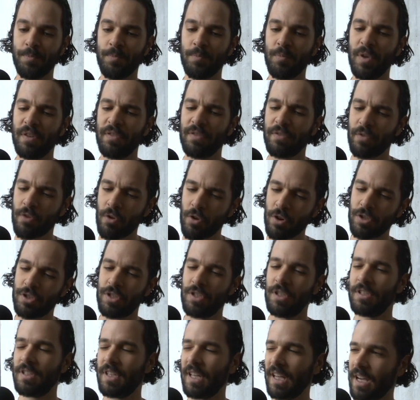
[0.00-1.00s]
before
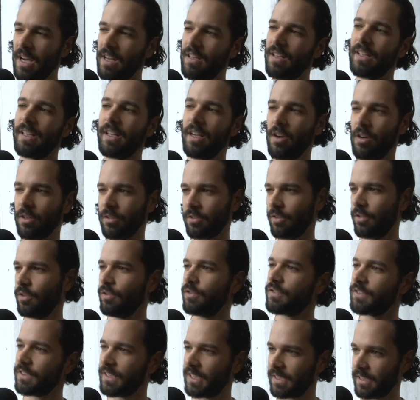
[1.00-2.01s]
she's the kind of character you
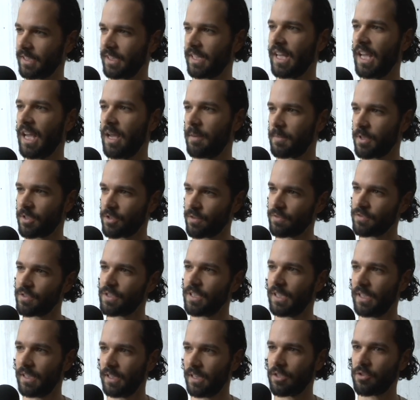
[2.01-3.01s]
see in the game that you've
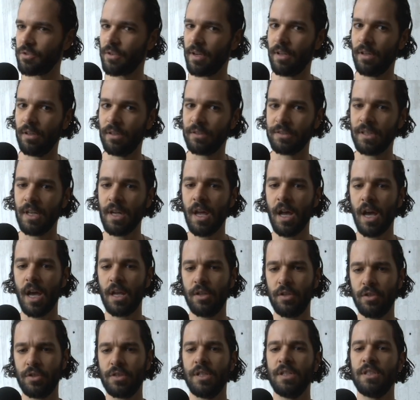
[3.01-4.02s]
seen in the trailers,
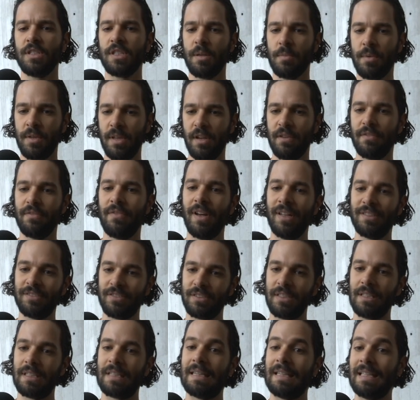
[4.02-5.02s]
and you see some of the events
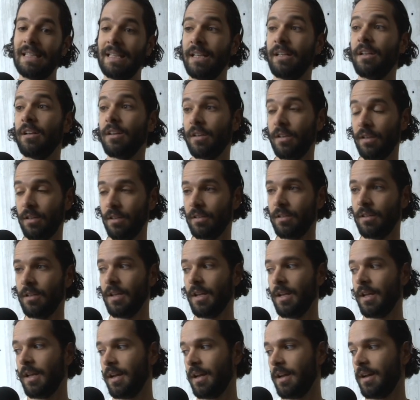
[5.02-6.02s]
that lead her
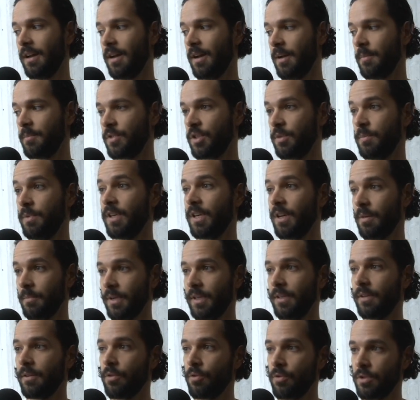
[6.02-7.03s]
to
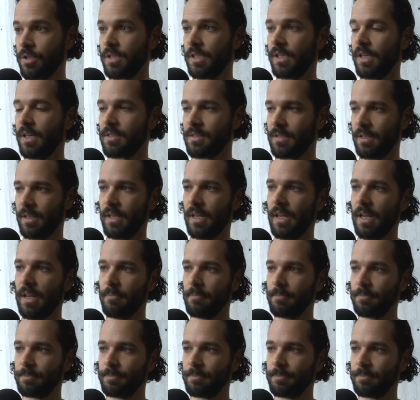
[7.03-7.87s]
becoming who she is in the game.